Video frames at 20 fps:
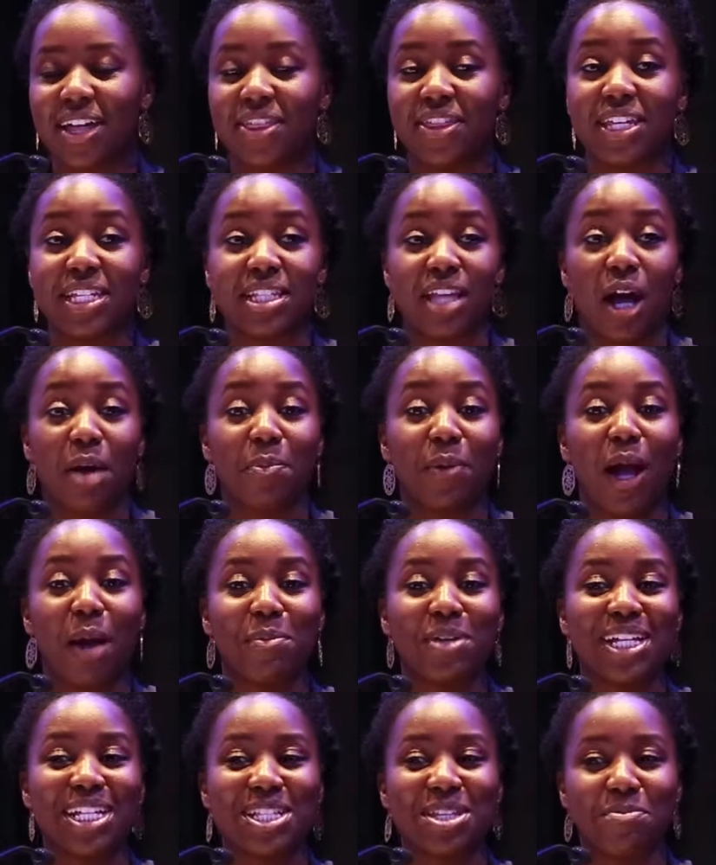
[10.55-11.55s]
This
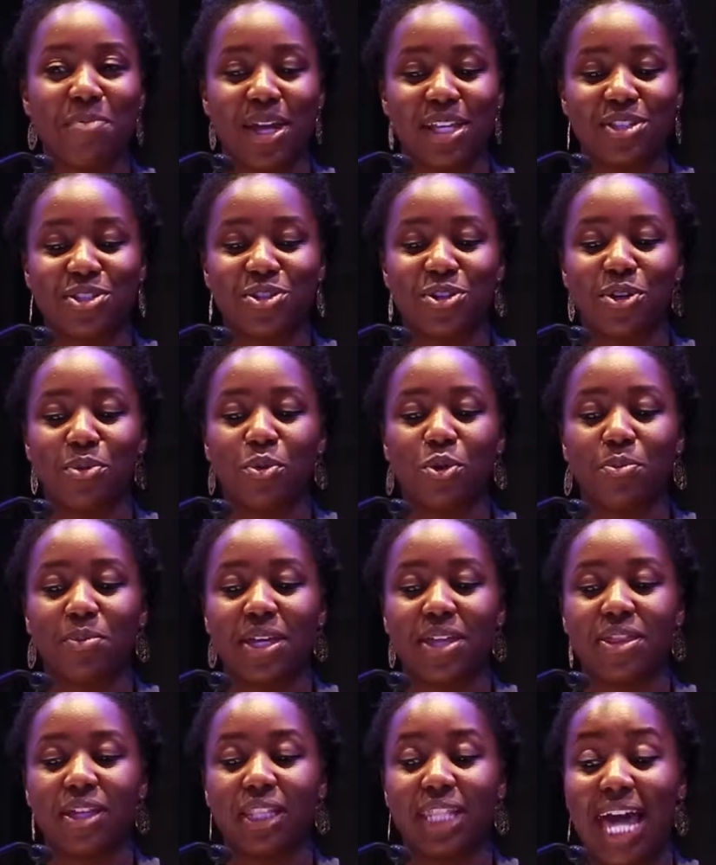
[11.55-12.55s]
upcoming semester will
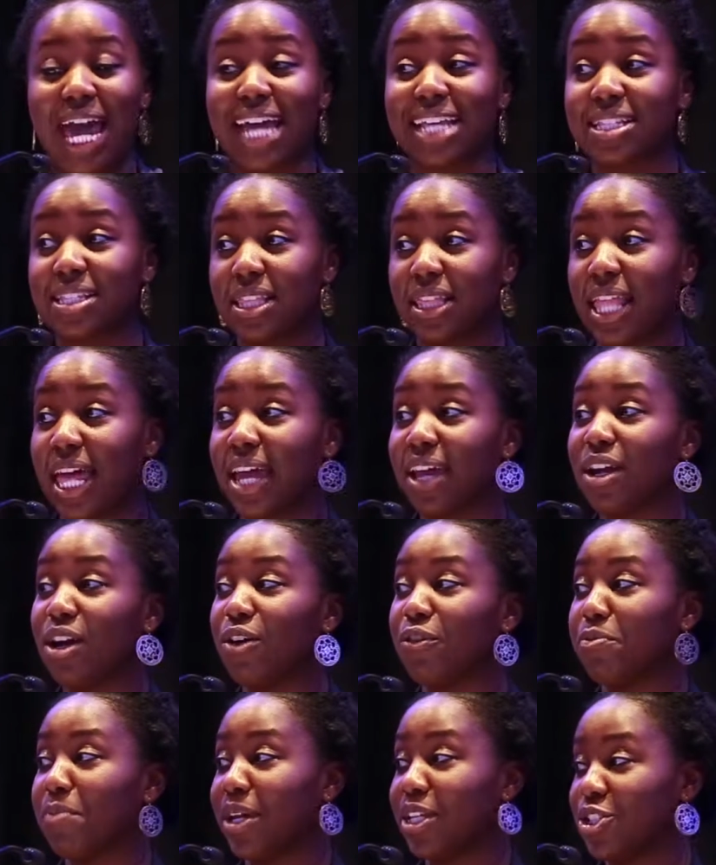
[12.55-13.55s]
be the last leg
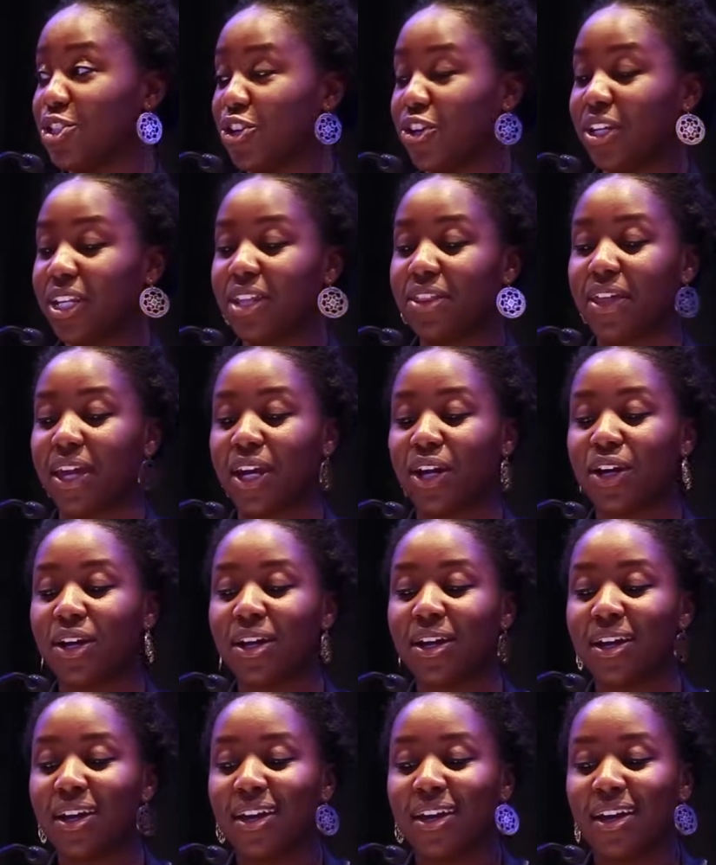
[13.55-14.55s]
of my journey
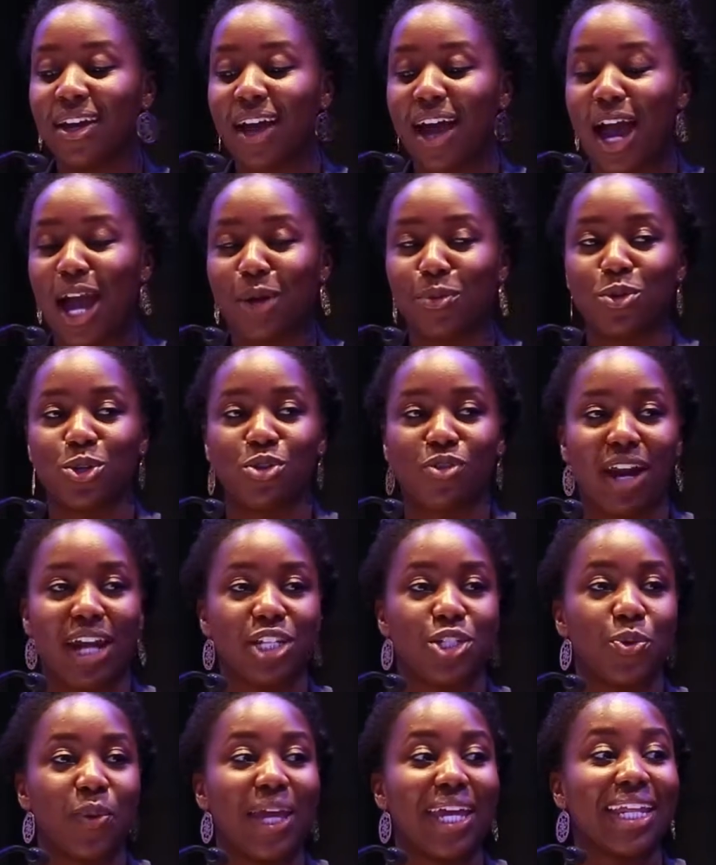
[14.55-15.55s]
there. I will
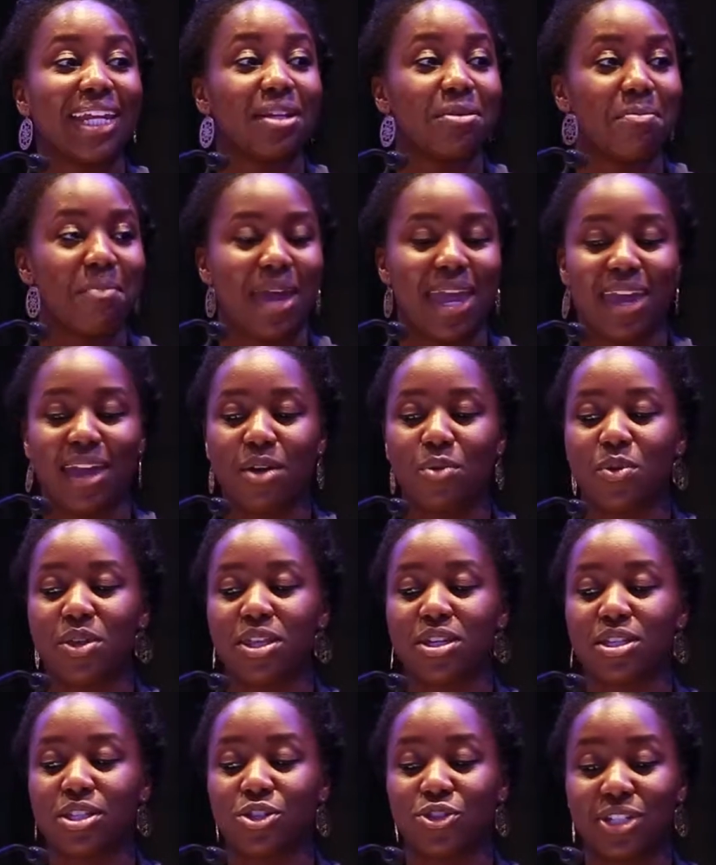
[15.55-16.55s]
graduate in May
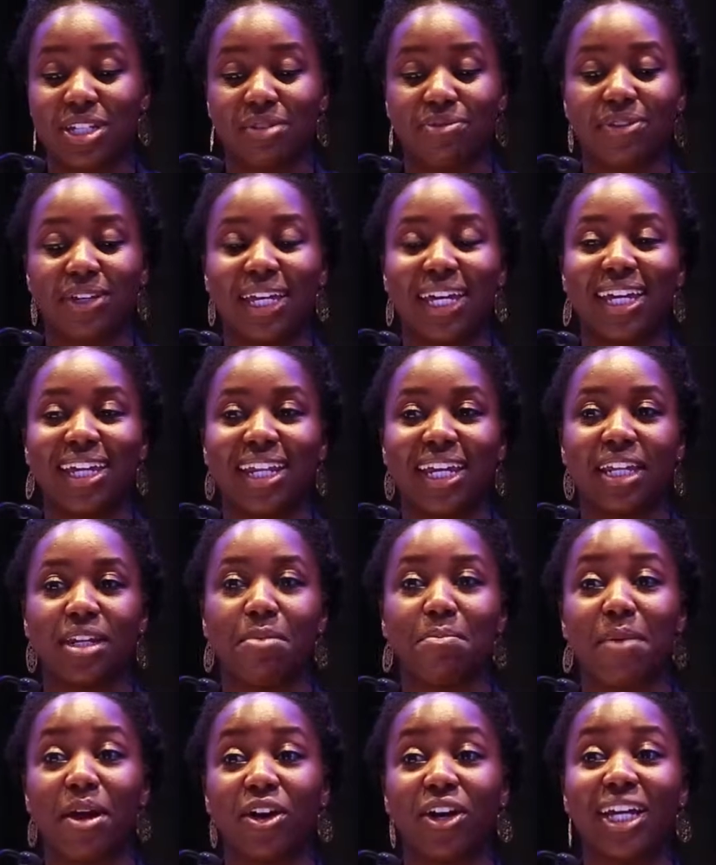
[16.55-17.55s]
with a certificate
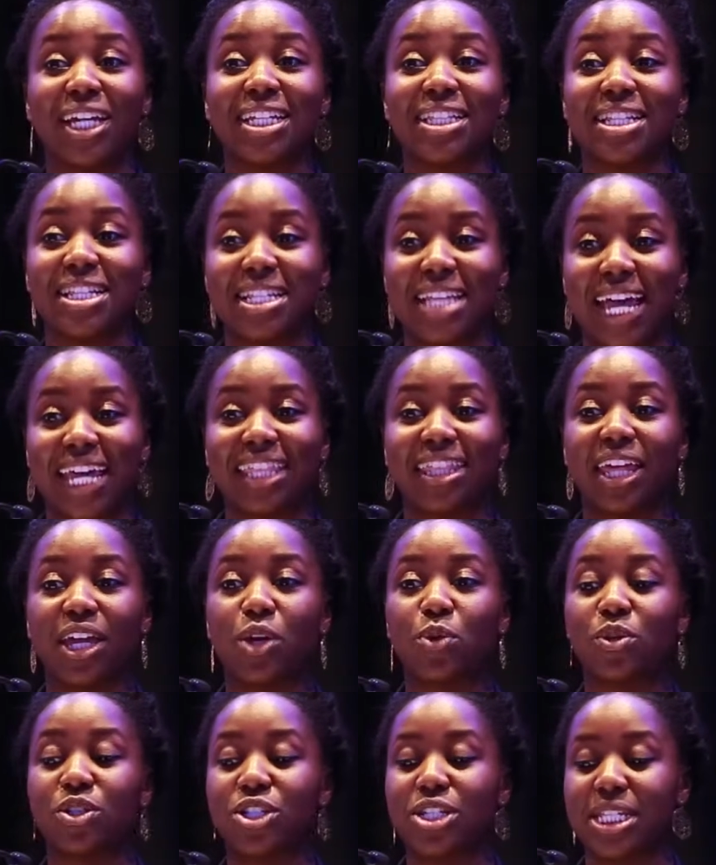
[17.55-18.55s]
in American Sign
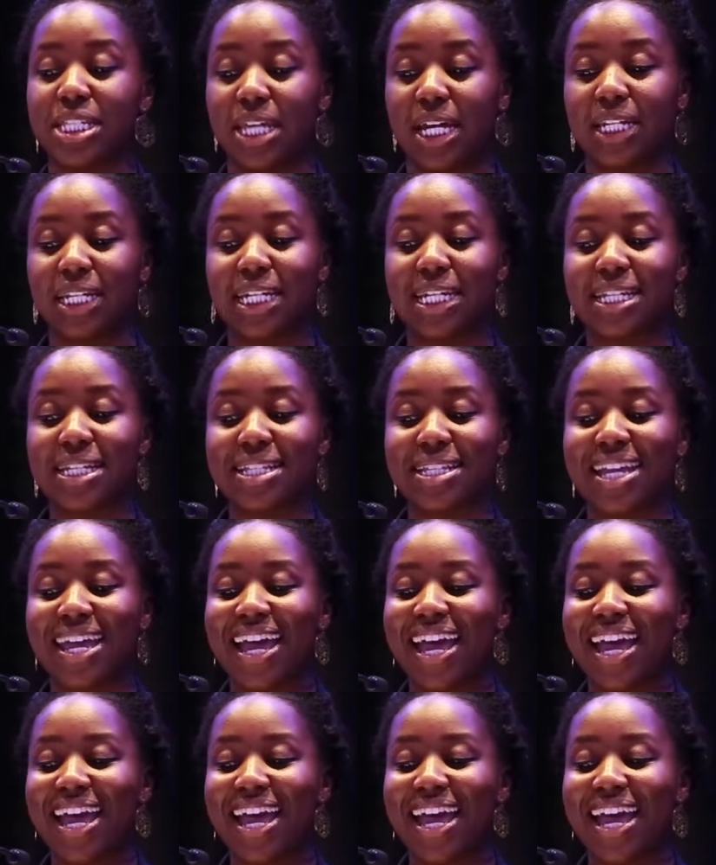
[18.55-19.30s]
Language Studies